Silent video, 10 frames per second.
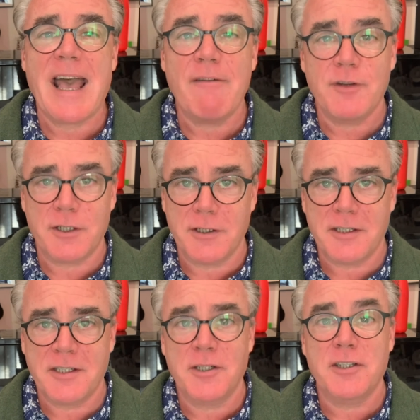
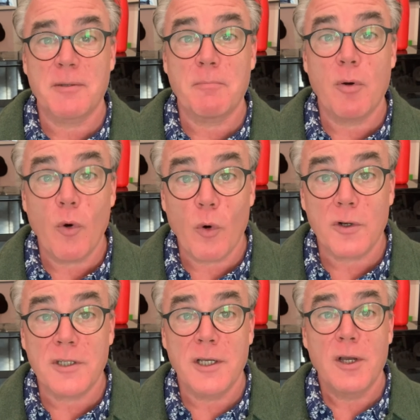evidence to
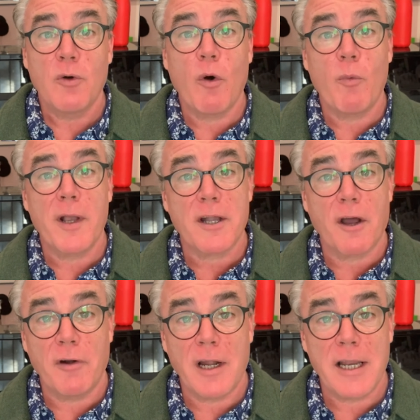support what we're
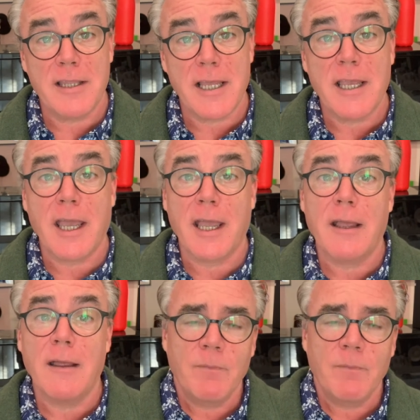currently thinking.